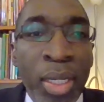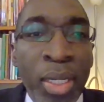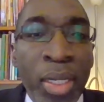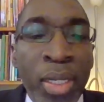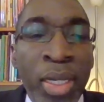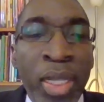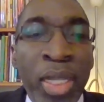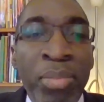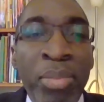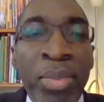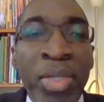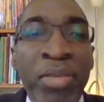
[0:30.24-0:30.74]

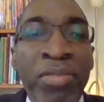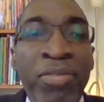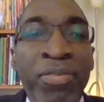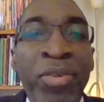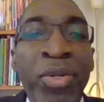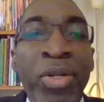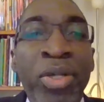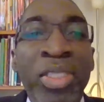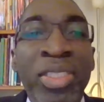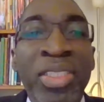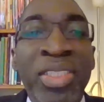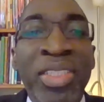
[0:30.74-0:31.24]
Let me
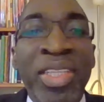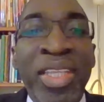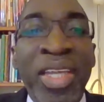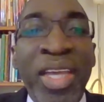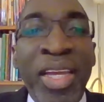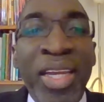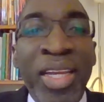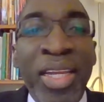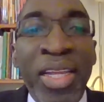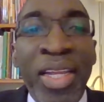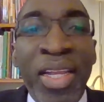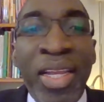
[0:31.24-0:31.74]
first
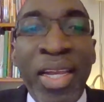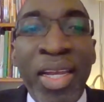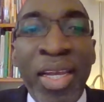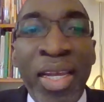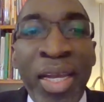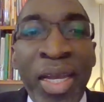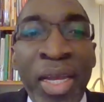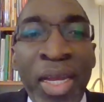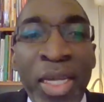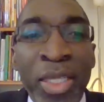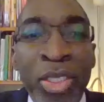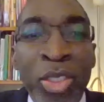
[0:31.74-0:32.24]
thank
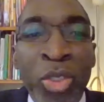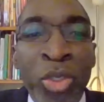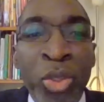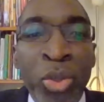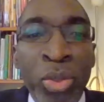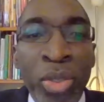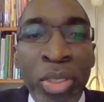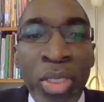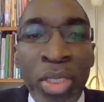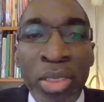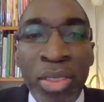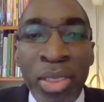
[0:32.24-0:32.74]

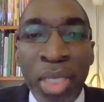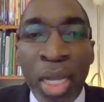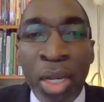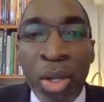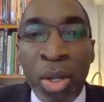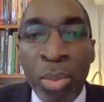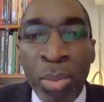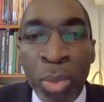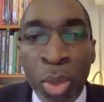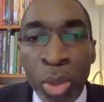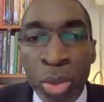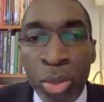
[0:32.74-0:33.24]
Jun
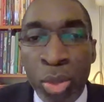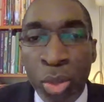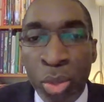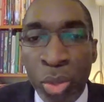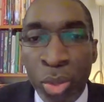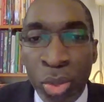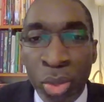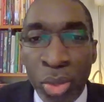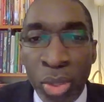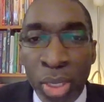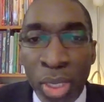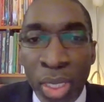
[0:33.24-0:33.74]

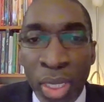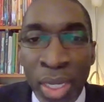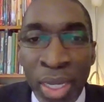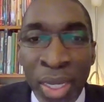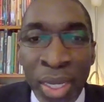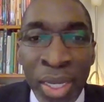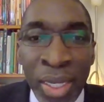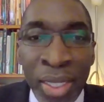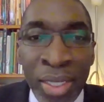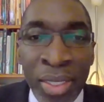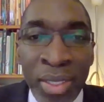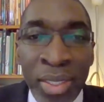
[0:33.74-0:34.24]
Sakamoto
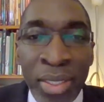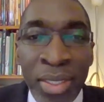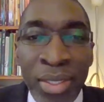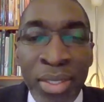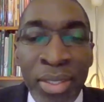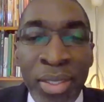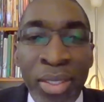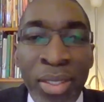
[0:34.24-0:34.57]
and